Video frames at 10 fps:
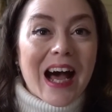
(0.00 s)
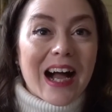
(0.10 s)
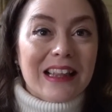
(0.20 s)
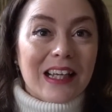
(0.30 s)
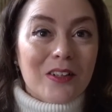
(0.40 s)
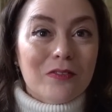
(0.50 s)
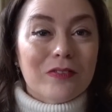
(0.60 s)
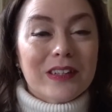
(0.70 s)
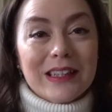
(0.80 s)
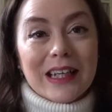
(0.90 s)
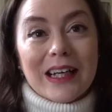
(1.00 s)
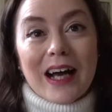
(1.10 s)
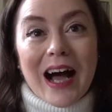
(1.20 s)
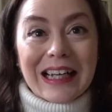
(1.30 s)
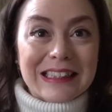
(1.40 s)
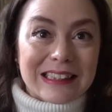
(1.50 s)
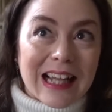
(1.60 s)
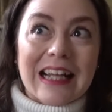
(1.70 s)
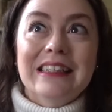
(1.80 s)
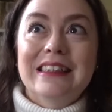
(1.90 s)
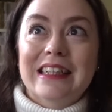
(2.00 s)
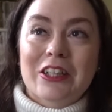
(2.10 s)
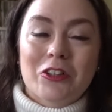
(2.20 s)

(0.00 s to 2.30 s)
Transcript: I love the Icelandic